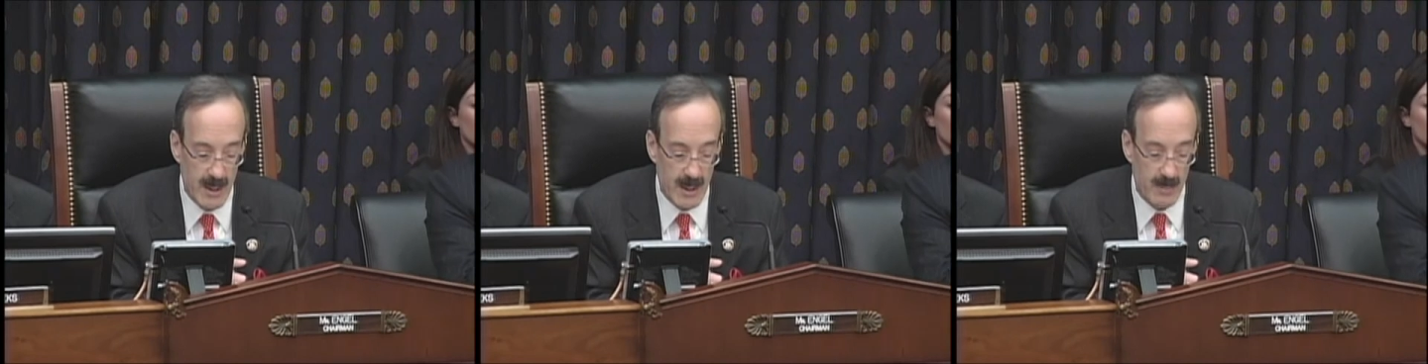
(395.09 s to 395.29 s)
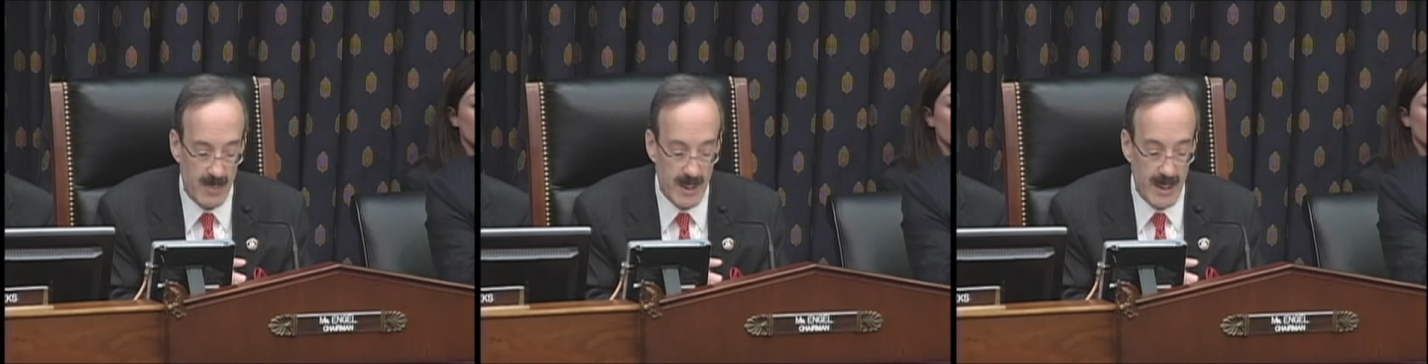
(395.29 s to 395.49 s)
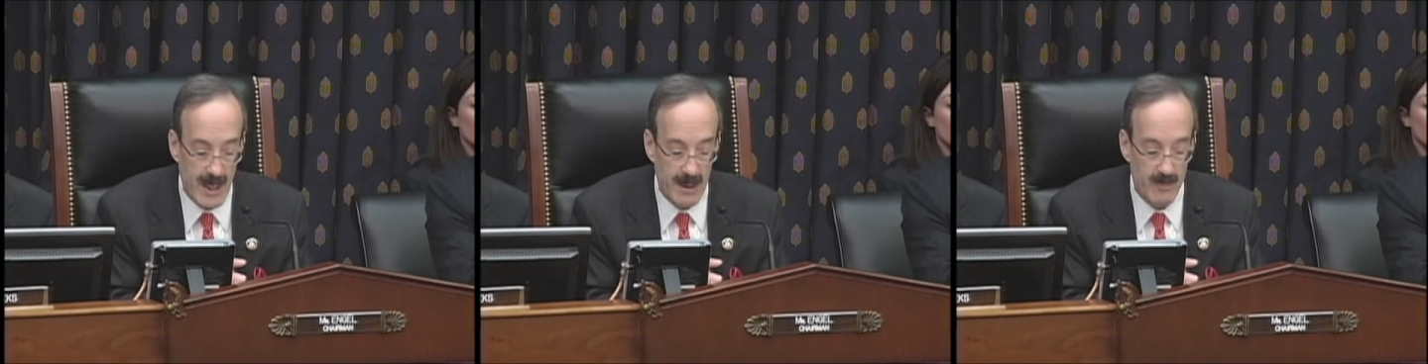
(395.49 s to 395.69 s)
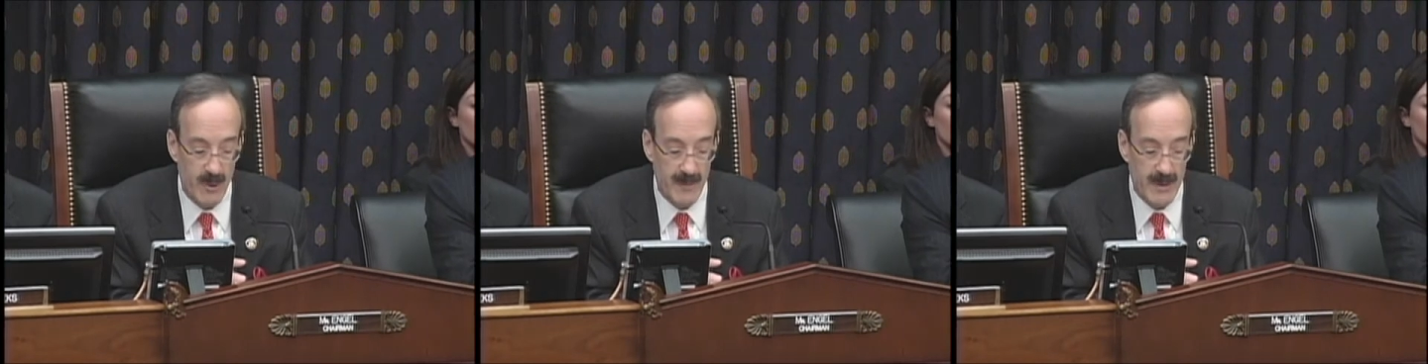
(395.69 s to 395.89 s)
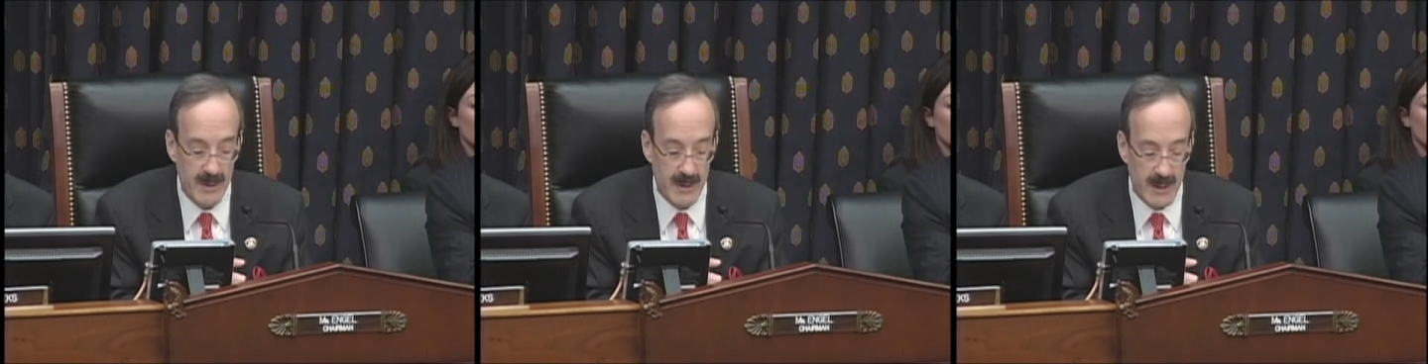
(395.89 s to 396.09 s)
But now, more
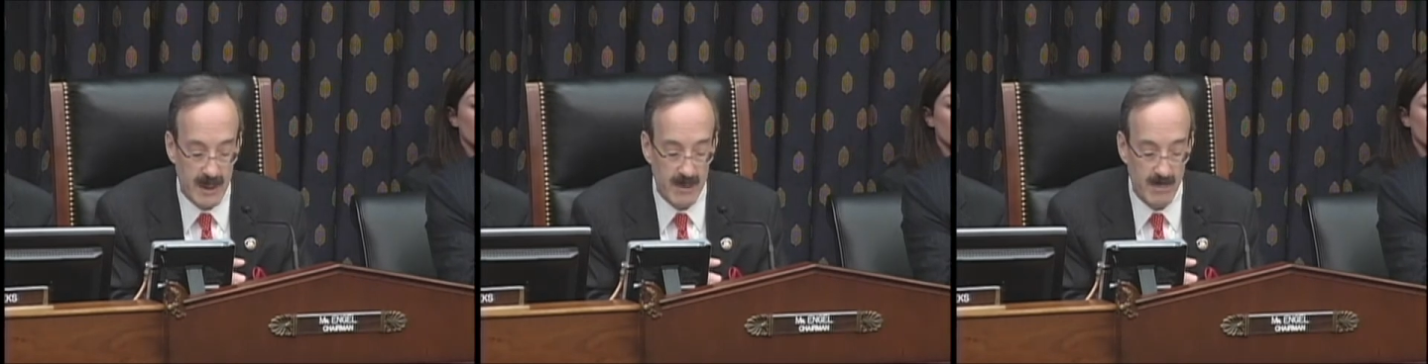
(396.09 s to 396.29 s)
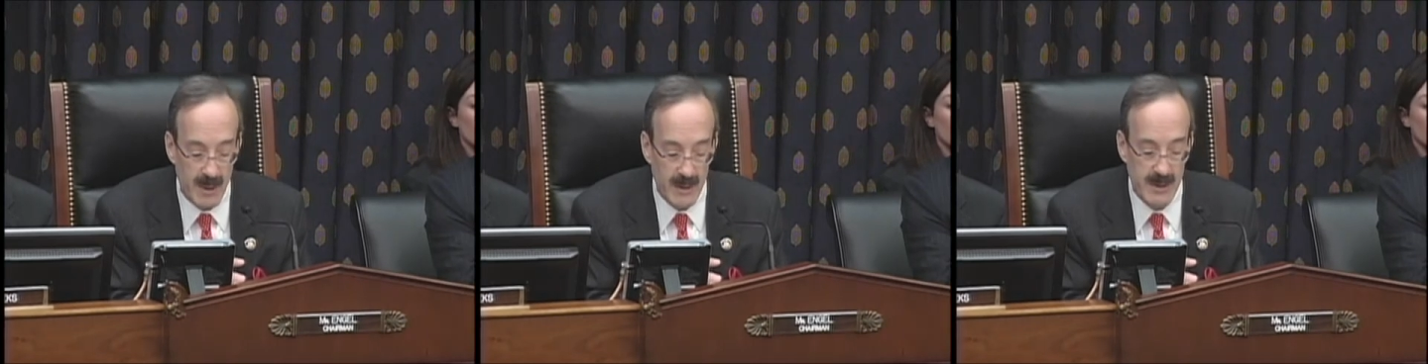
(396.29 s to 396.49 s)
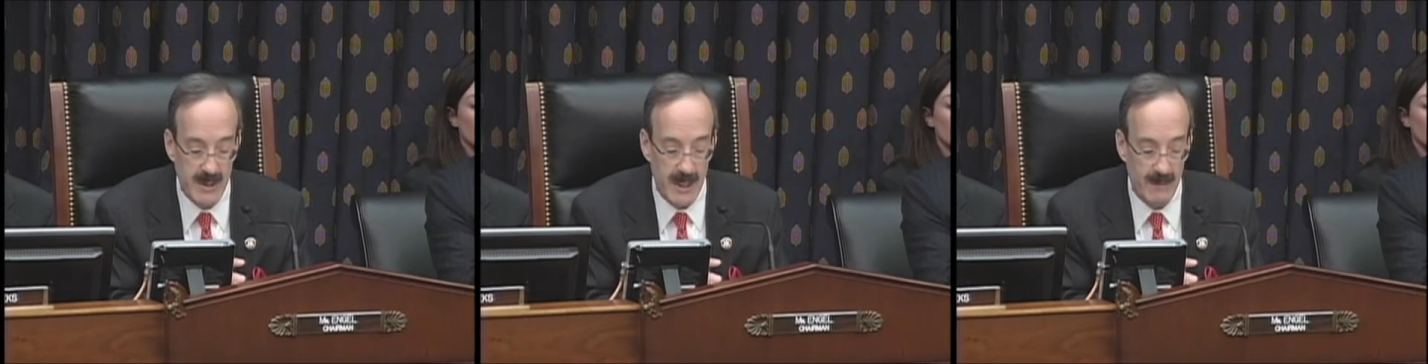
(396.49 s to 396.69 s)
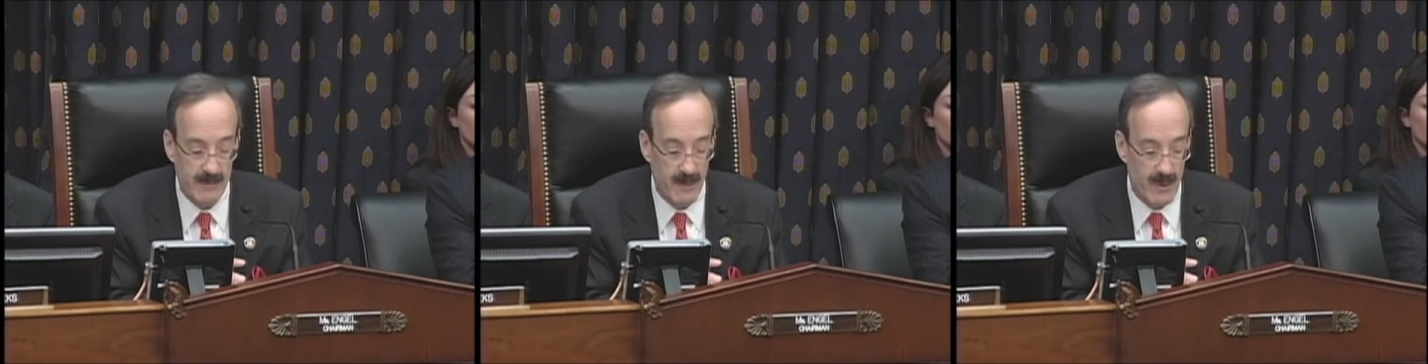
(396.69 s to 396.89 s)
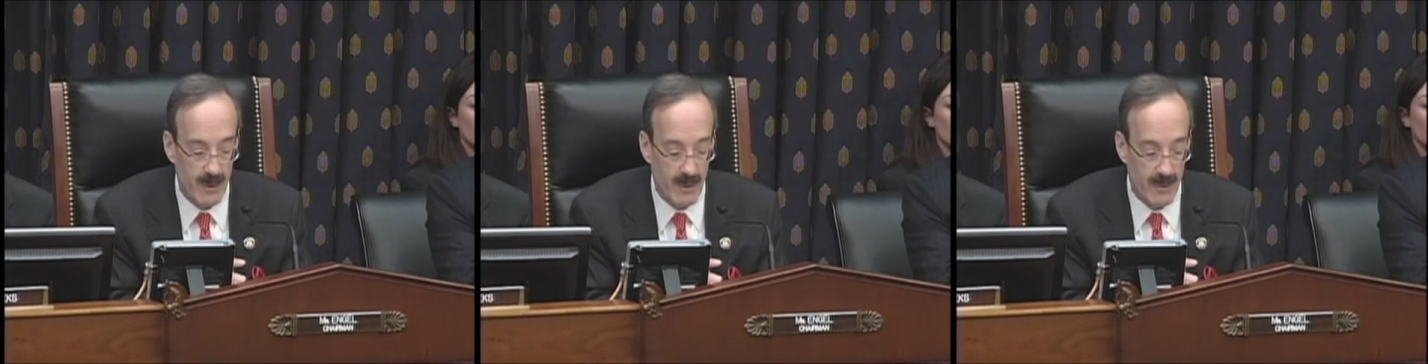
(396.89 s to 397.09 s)
than 6 months
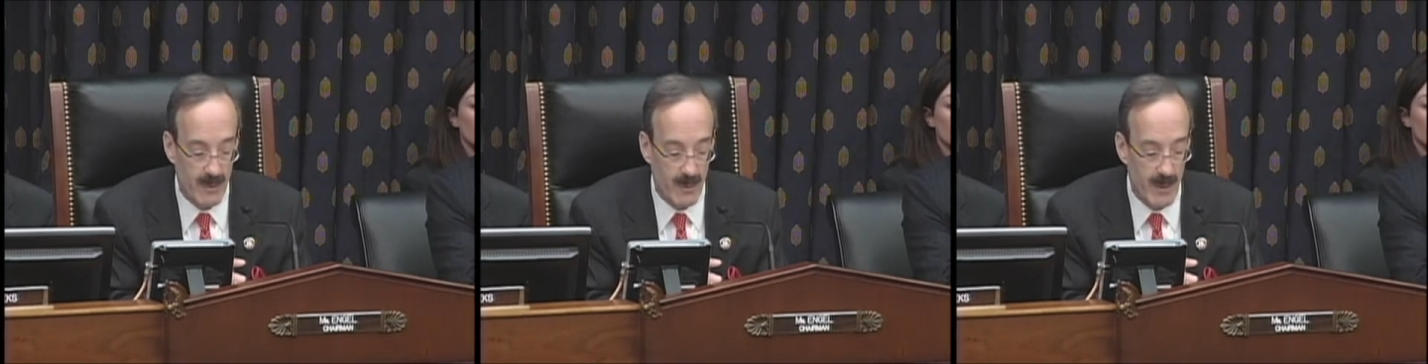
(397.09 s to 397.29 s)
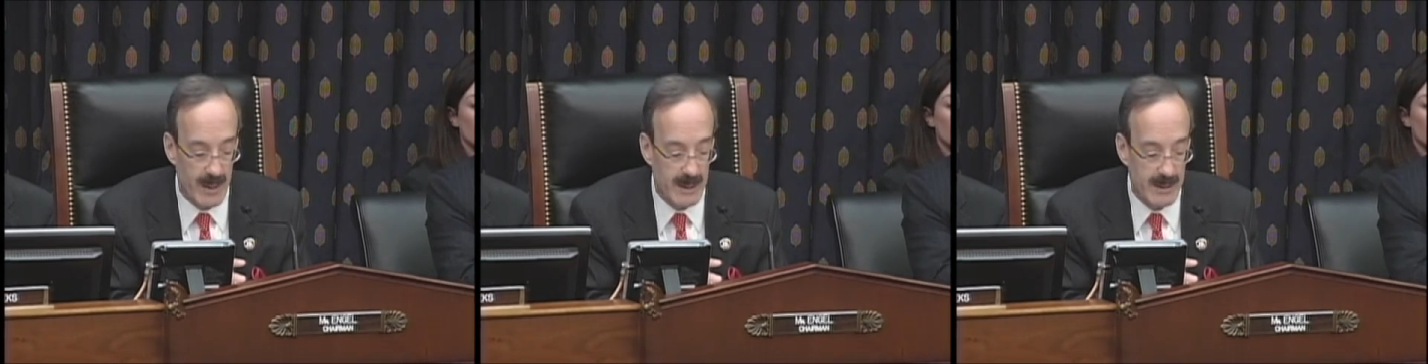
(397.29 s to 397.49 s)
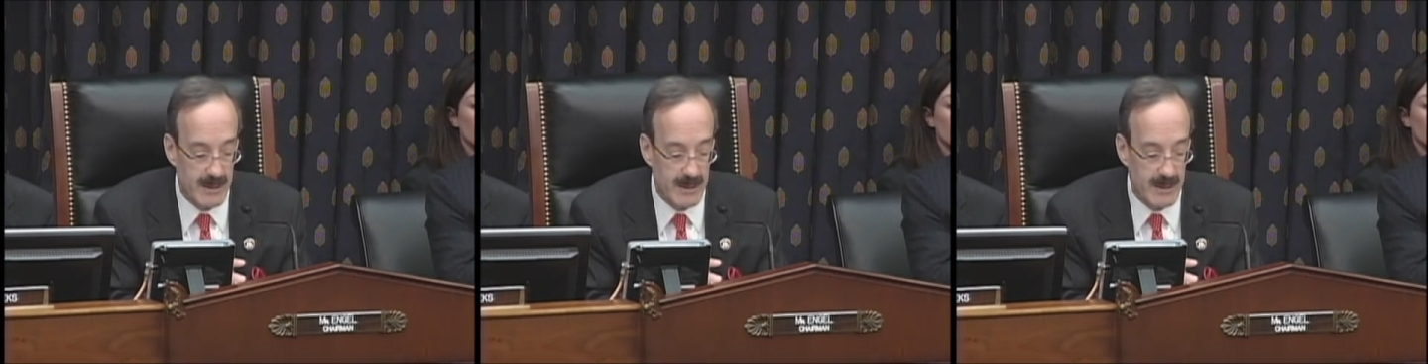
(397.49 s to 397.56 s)
after the earthquake,